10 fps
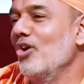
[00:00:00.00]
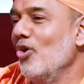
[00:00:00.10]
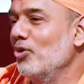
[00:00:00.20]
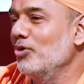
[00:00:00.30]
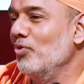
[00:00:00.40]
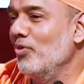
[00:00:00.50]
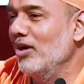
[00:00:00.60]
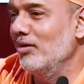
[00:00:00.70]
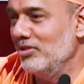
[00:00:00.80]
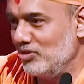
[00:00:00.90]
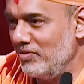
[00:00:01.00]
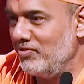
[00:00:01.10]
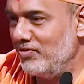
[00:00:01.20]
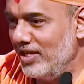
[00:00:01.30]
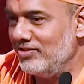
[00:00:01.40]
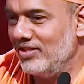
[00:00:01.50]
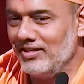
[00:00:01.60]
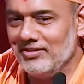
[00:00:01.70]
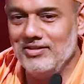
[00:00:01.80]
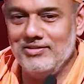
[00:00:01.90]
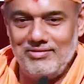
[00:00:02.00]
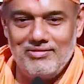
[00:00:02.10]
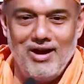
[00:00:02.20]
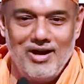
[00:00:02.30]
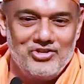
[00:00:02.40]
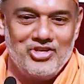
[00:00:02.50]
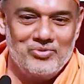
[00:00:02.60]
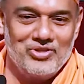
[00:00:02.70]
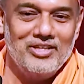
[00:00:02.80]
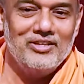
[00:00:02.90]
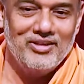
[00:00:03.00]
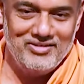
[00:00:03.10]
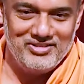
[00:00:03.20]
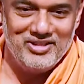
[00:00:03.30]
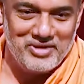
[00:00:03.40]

and all over the world must be facing these hardships in the,